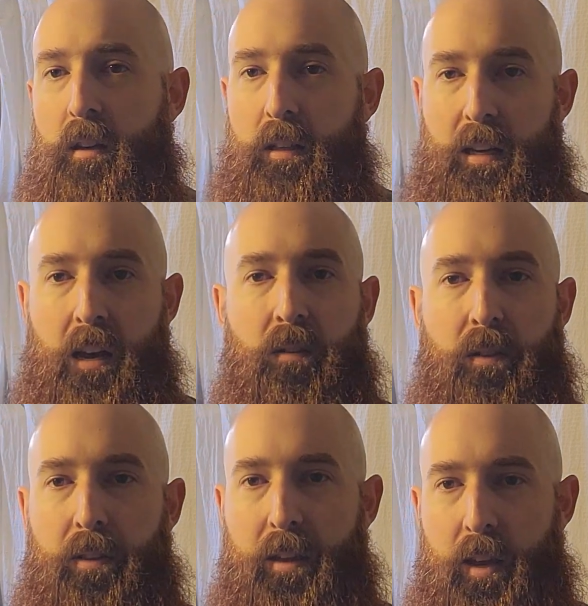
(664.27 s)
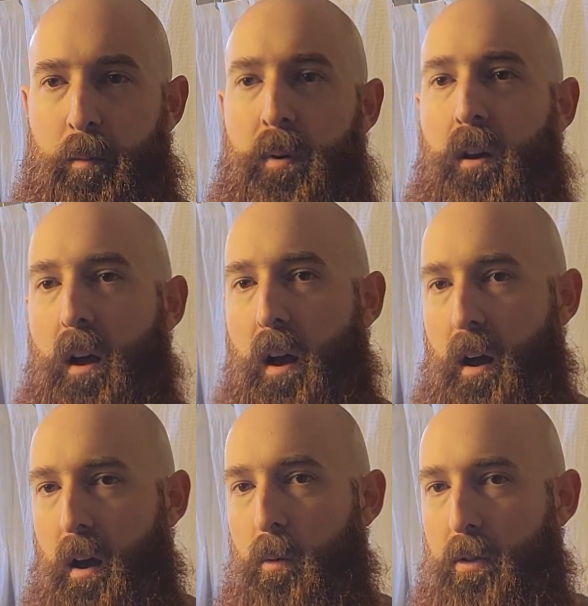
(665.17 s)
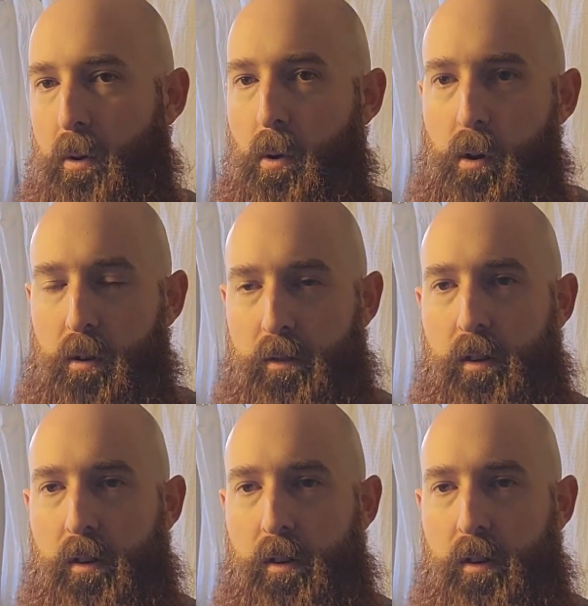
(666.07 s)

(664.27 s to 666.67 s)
It's kind of the theme with your oils.